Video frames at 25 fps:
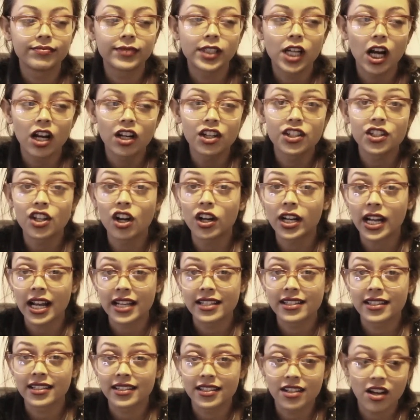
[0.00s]
Colours aren't
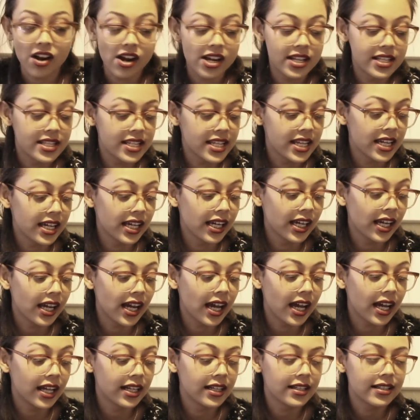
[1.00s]
as exciting
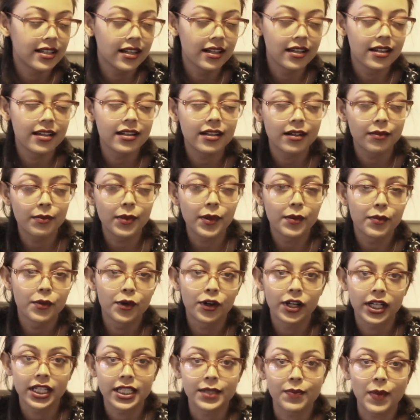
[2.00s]
and it's a little bit
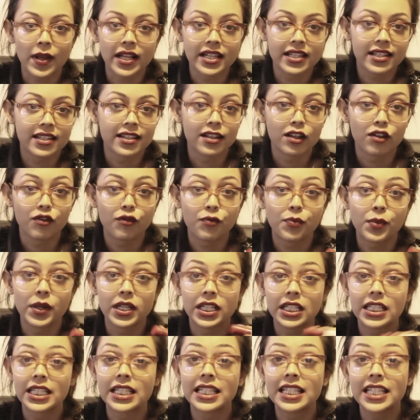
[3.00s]
more expensive,
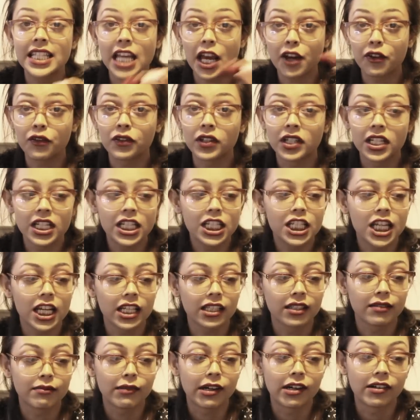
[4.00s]
but definitely
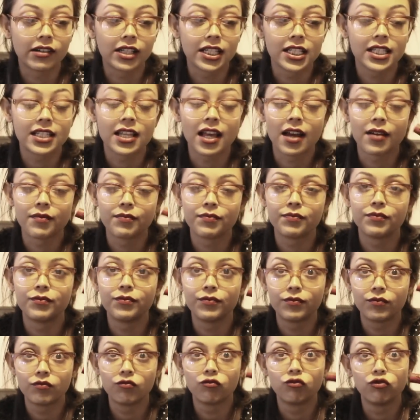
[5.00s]
check them out because they're
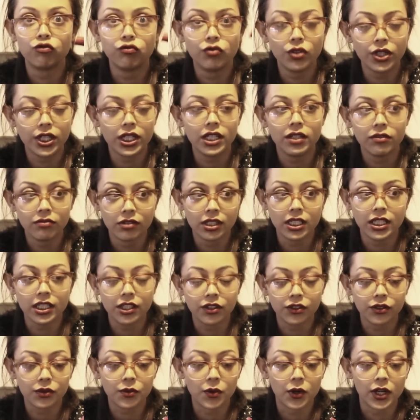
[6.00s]
really, really good